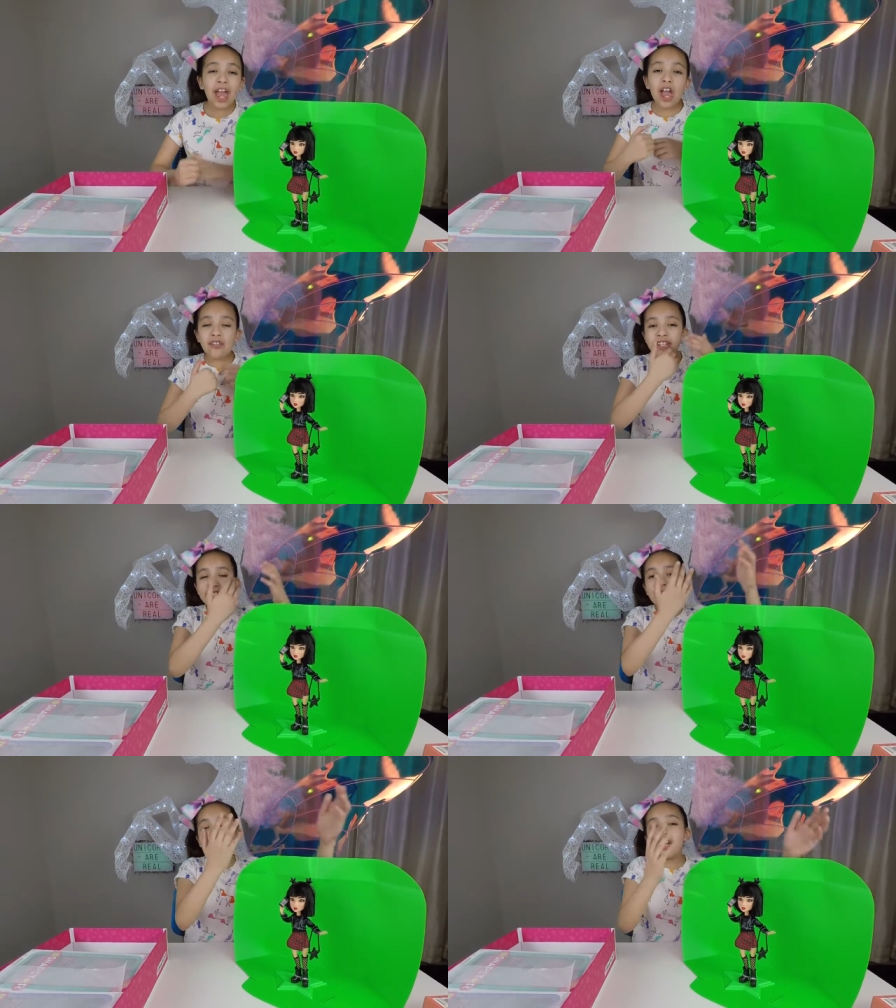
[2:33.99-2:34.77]
Here
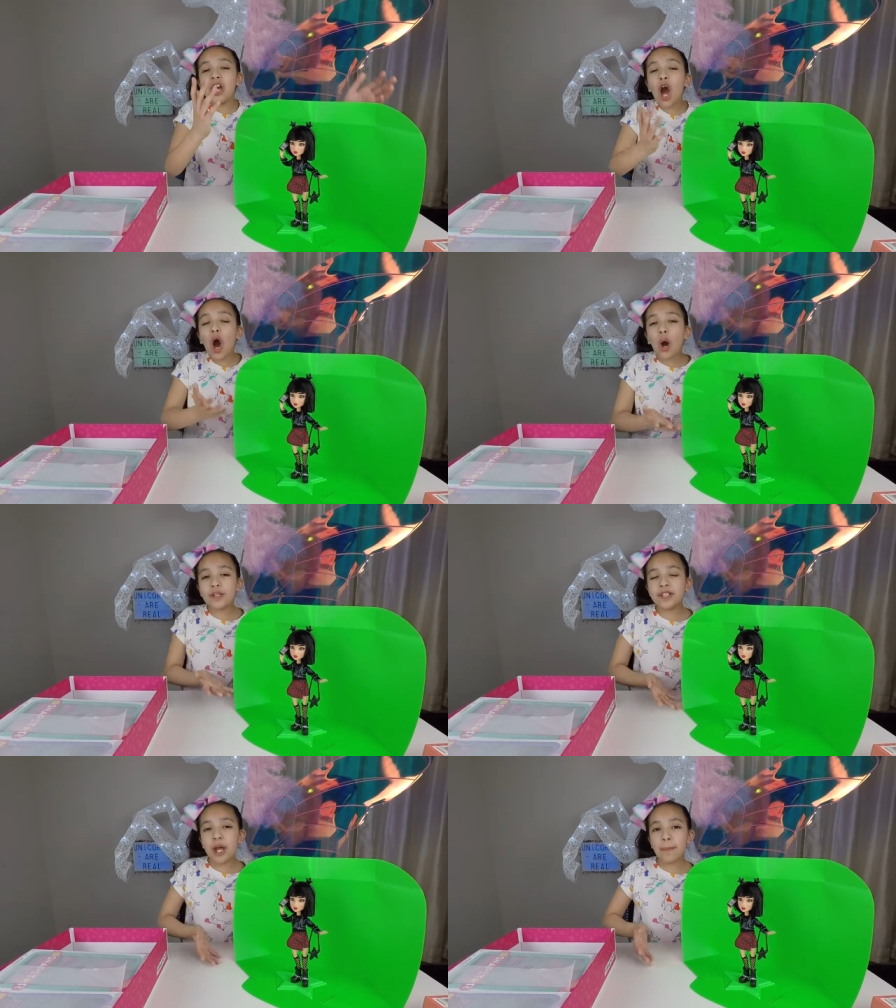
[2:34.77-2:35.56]
is Yuki all
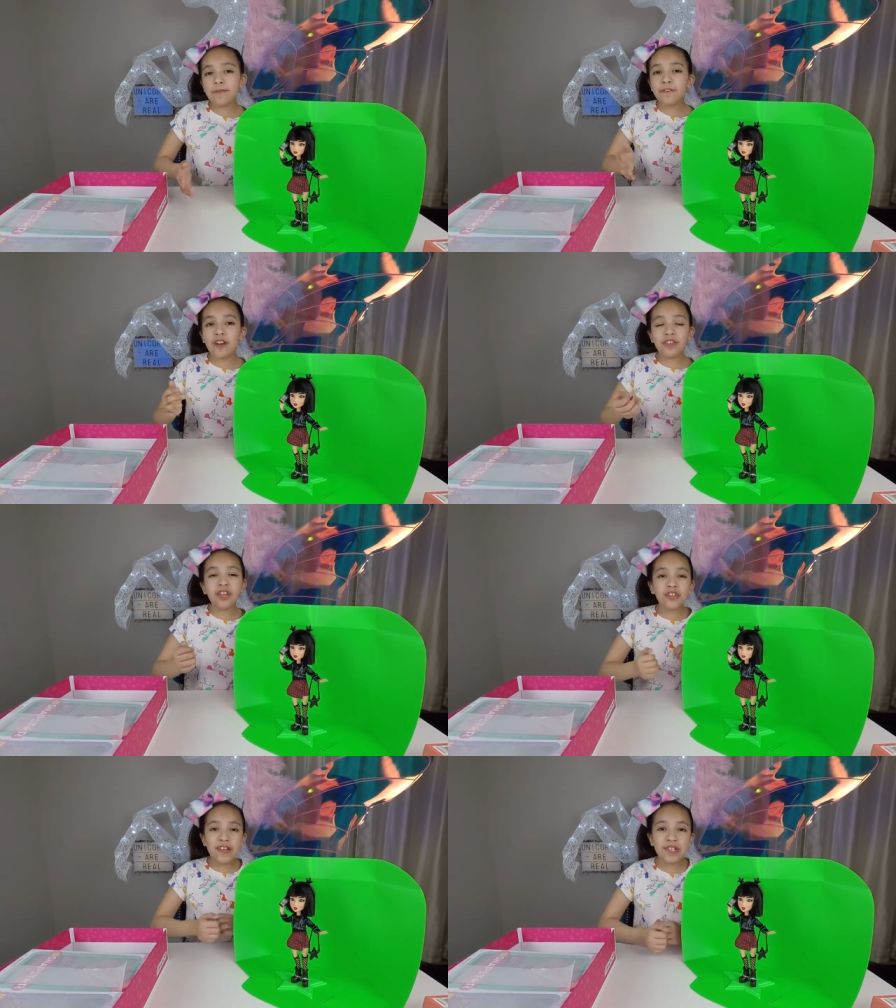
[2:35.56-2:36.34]
set up in front of
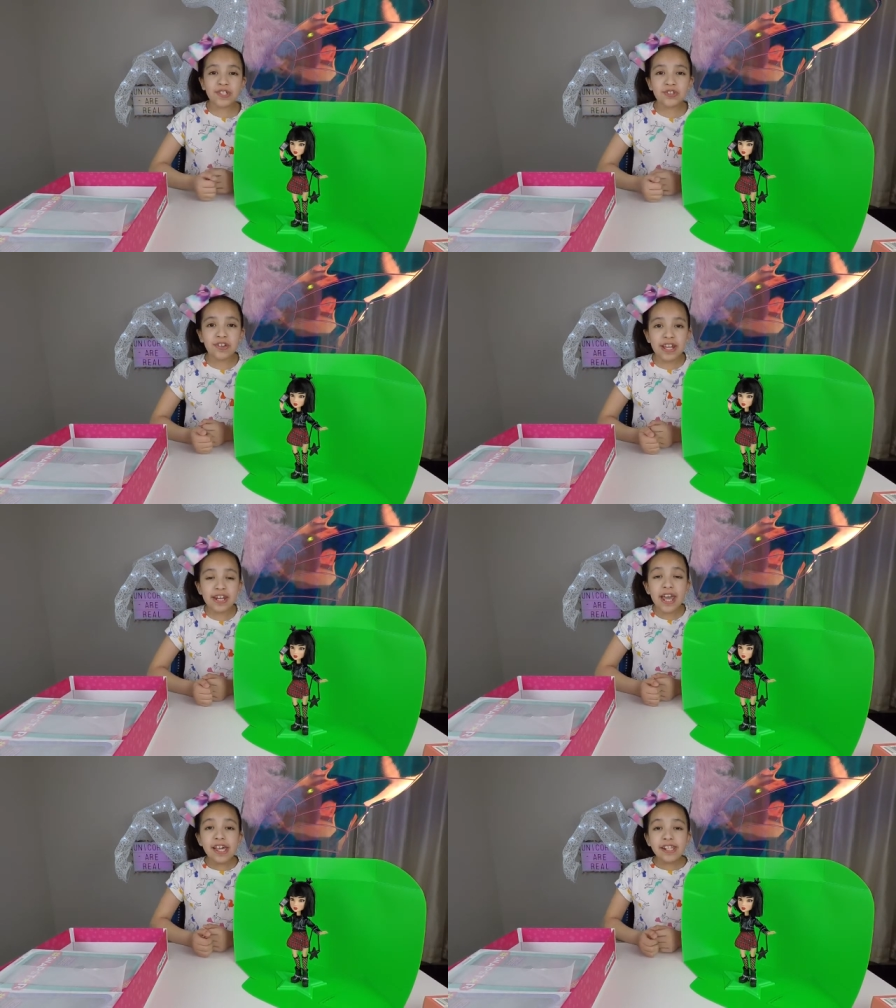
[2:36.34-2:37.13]
the green screen.